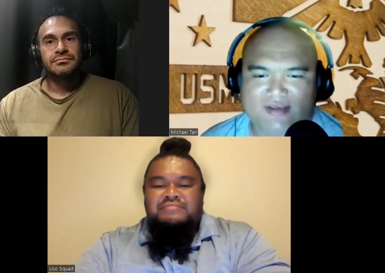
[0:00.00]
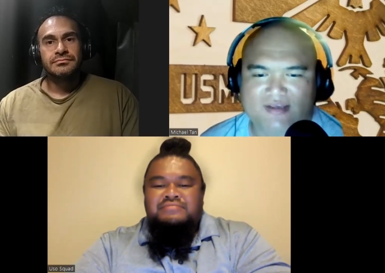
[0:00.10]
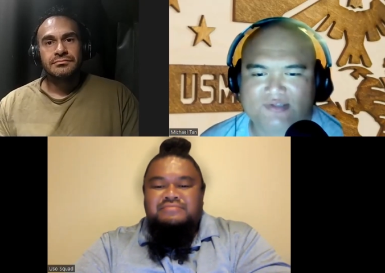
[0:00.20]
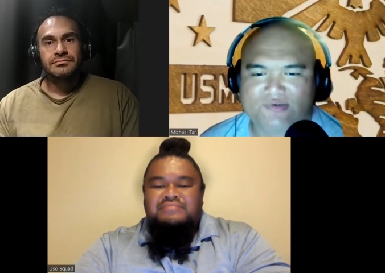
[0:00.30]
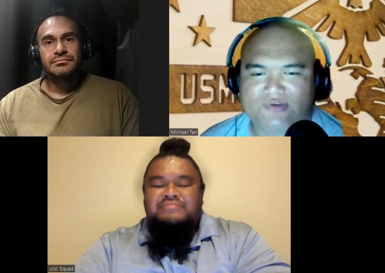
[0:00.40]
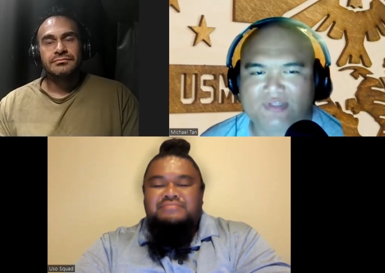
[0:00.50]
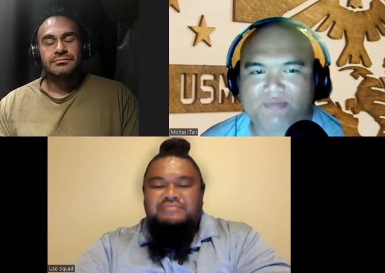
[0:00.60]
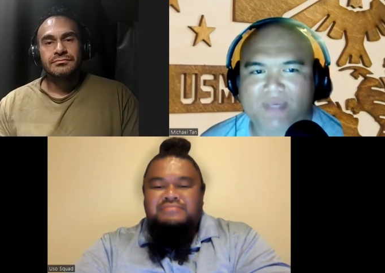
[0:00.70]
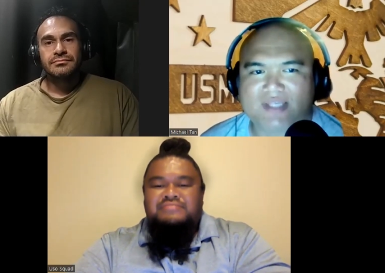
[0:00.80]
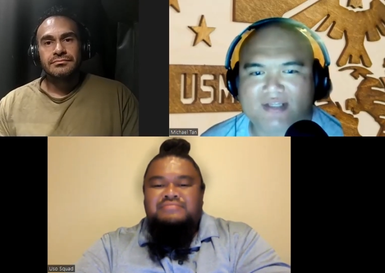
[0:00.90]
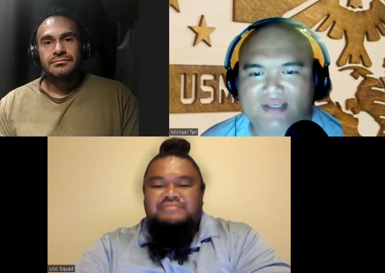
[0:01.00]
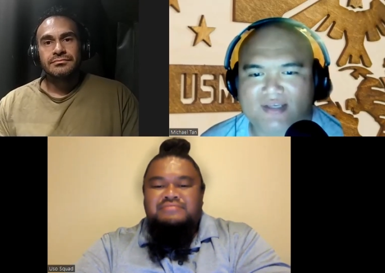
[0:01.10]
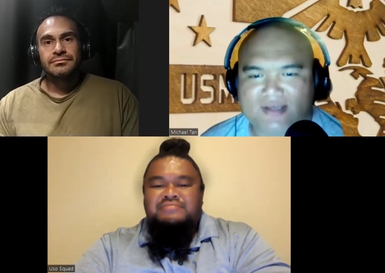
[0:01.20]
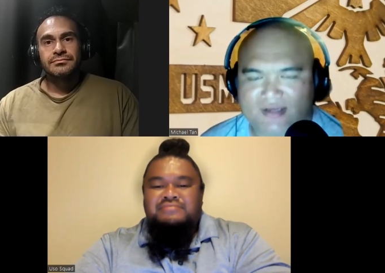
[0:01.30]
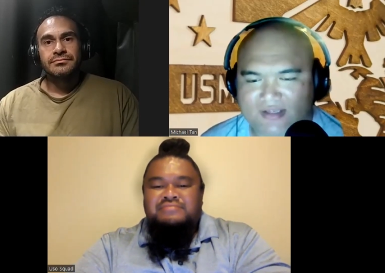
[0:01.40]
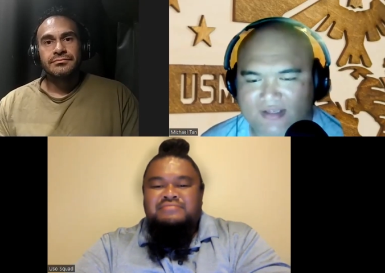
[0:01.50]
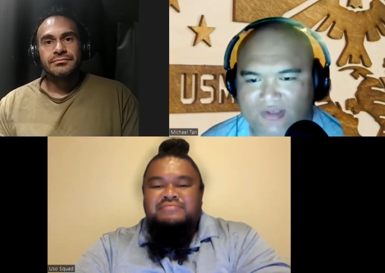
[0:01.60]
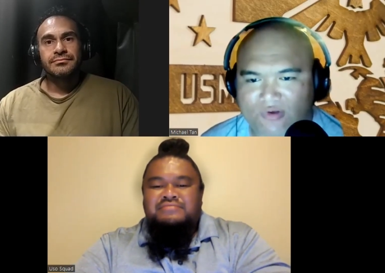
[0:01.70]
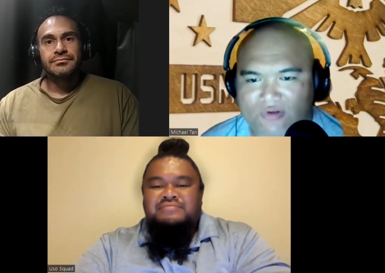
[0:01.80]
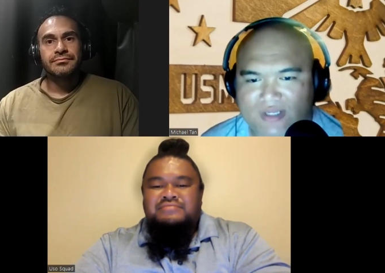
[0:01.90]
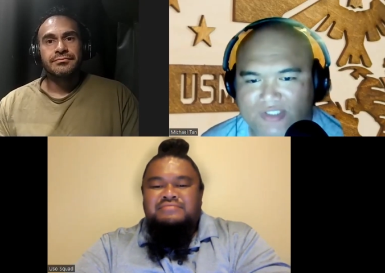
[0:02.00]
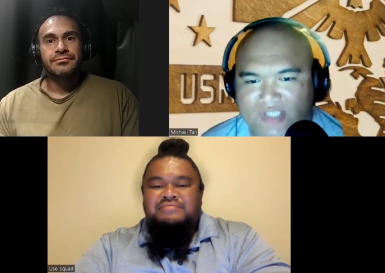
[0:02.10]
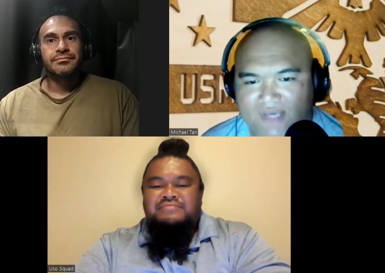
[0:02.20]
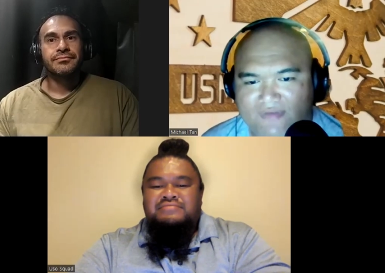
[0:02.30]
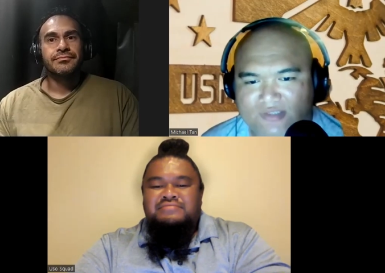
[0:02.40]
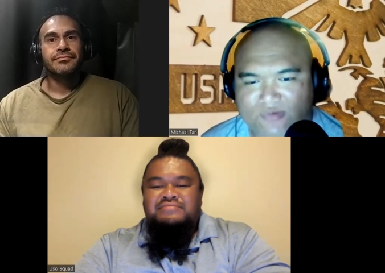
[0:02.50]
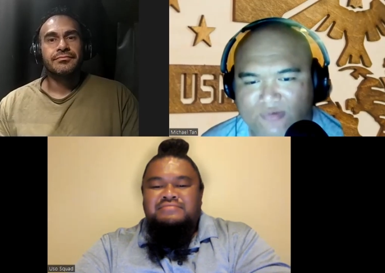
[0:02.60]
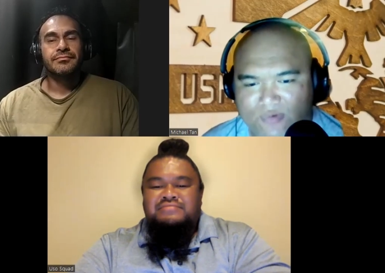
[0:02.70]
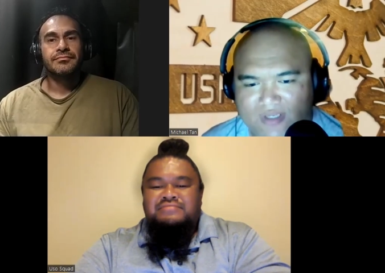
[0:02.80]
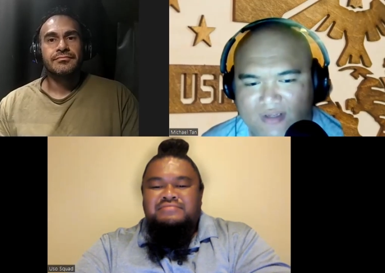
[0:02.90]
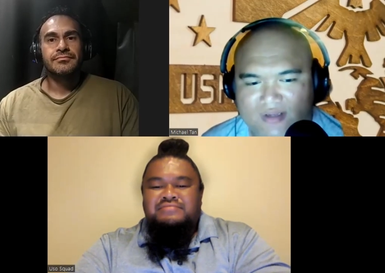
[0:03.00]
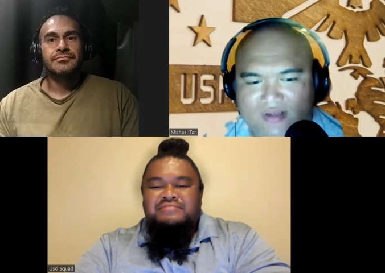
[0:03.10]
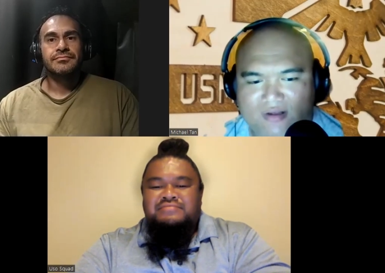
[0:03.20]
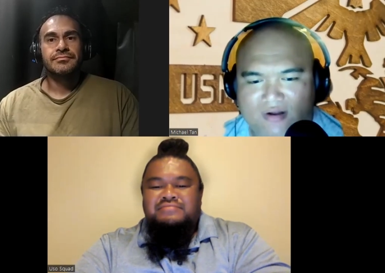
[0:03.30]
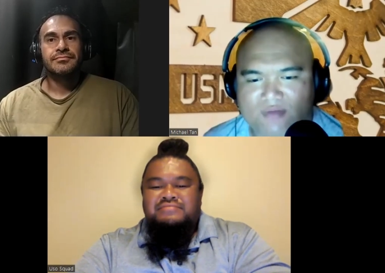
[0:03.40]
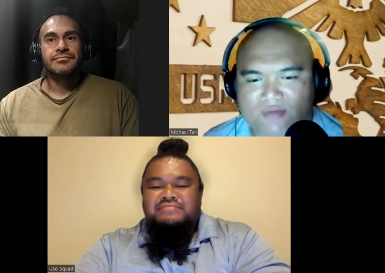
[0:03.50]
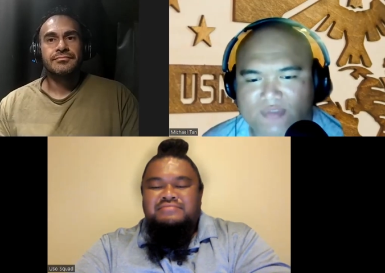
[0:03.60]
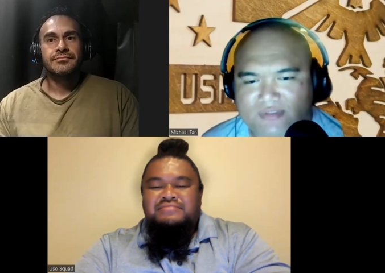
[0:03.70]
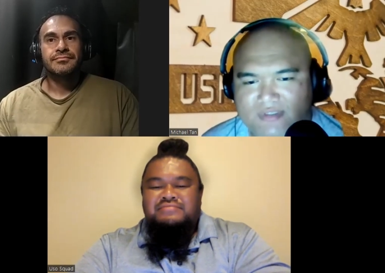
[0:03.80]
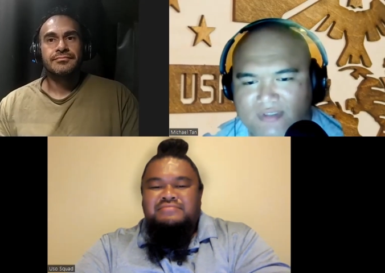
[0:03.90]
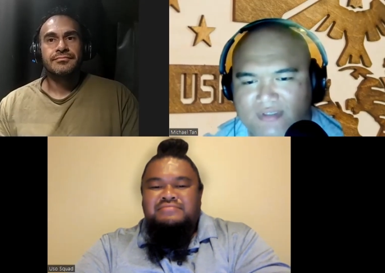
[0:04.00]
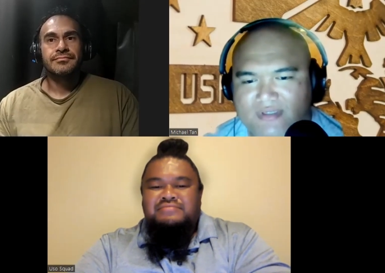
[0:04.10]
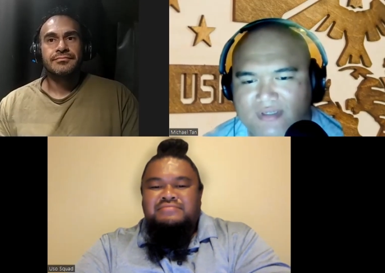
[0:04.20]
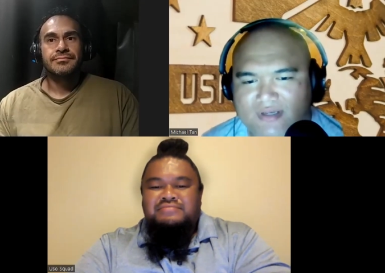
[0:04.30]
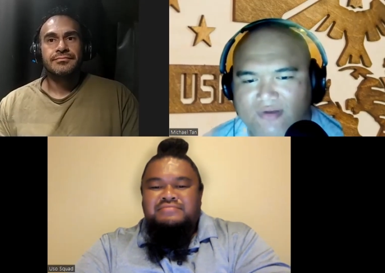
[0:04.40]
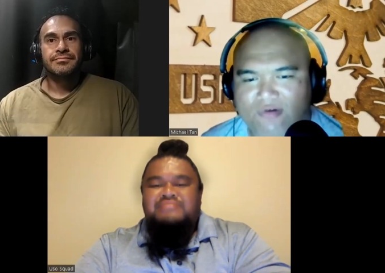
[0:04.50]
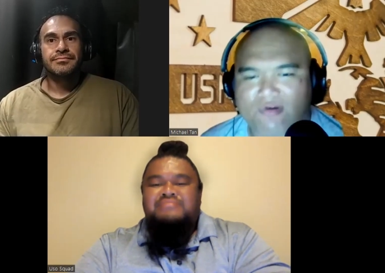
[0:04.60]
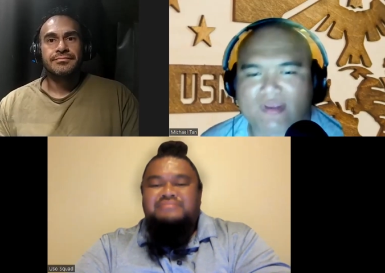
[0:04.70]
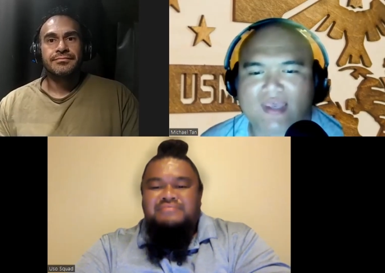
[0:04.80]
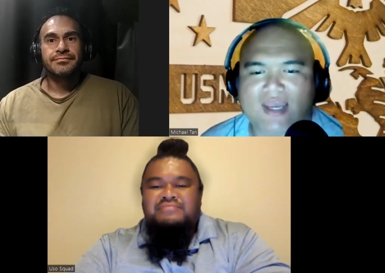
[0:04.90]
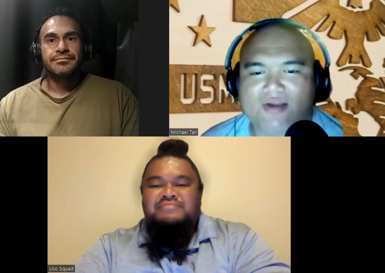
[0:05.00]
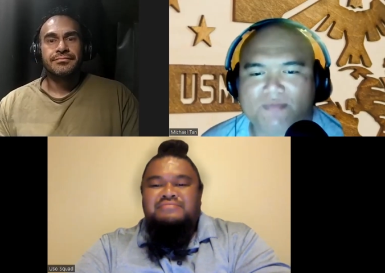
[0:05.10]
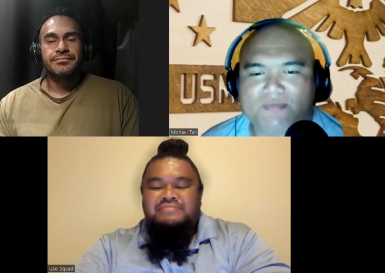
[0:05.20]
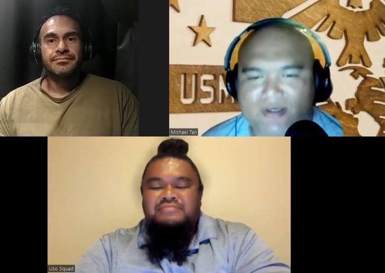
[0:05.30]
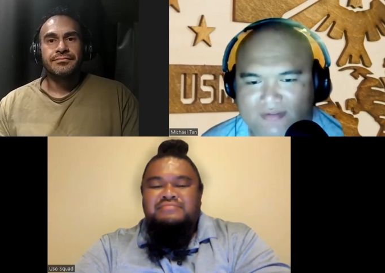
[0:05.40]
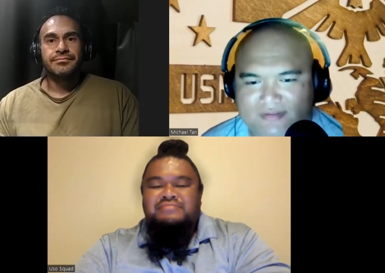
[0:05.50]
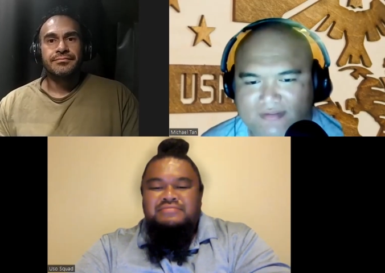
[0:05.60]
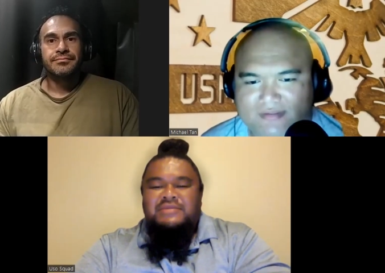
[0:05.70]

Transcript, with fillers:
Speaker 1: So it's basically uh, coconut shavings with caramel or caramel.